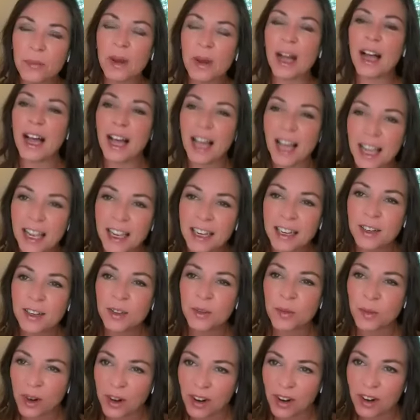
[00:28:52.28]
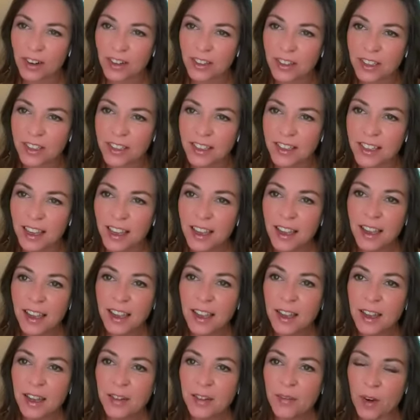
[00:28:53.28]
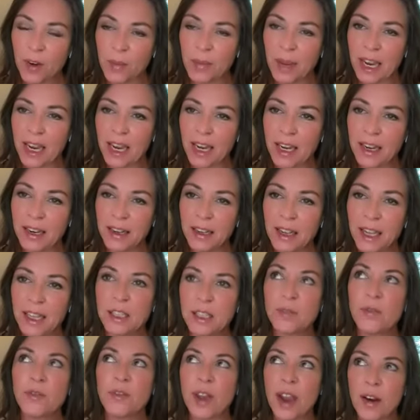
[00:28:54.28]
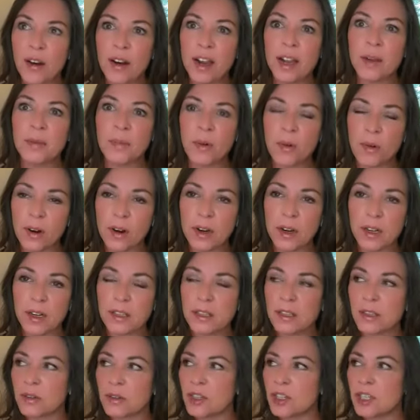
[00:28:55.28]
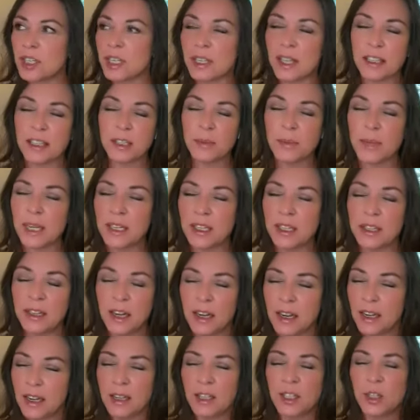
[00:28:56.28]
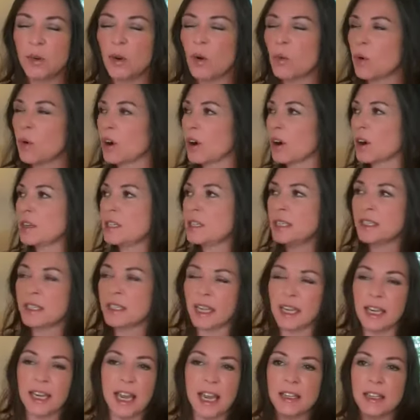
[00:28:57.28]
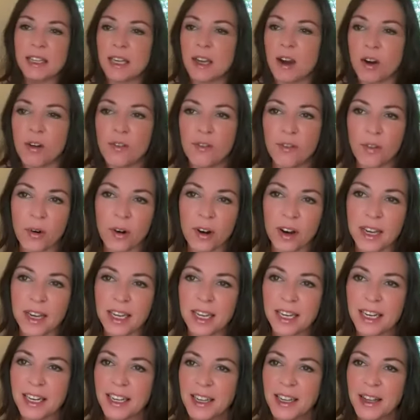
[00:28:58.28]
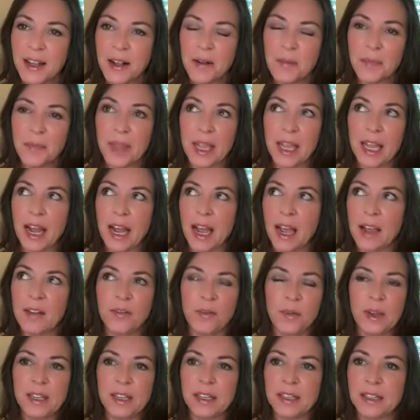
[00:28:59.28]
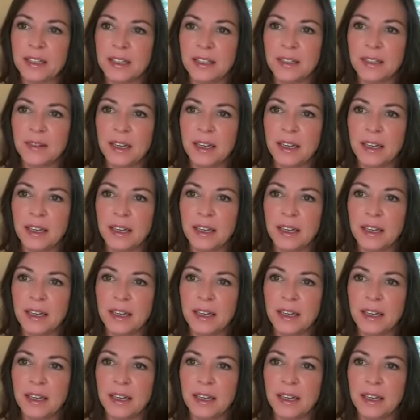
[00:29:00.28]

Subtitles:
behind the words for me. It's very important. So she lets me do a word. She's like, Kellie, go for it. And